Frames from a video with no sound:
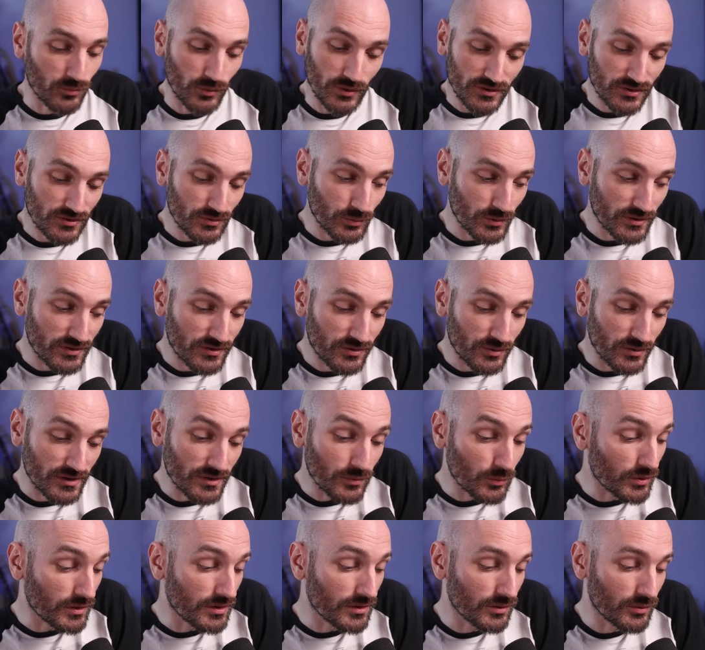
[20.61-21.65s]
what
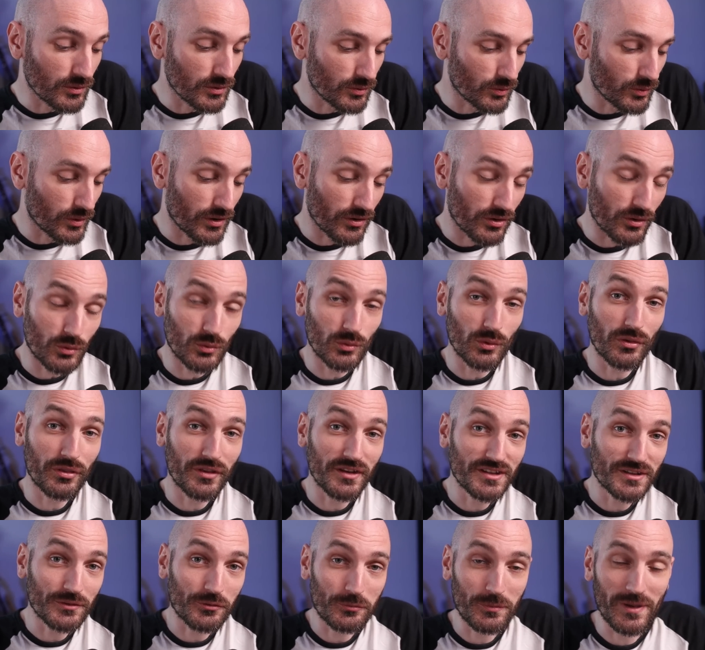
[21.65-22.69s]
are the cool
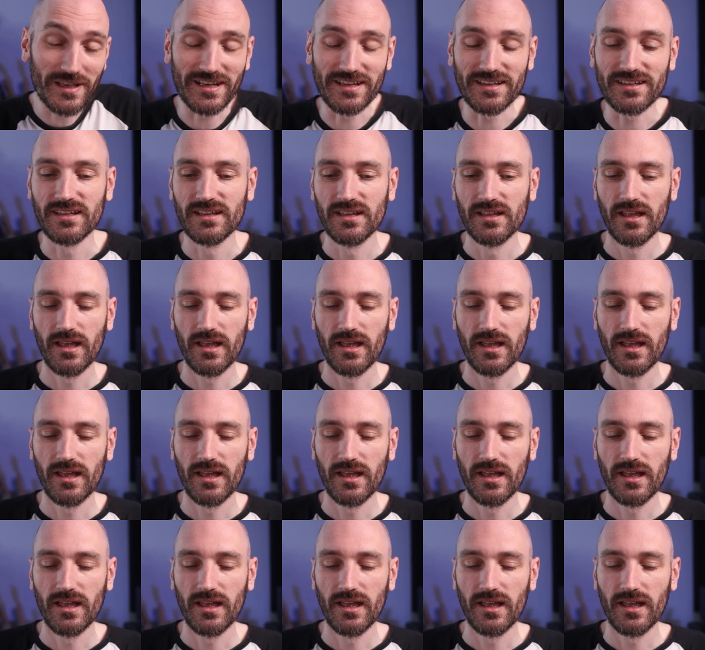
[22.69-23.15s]
things that we're making,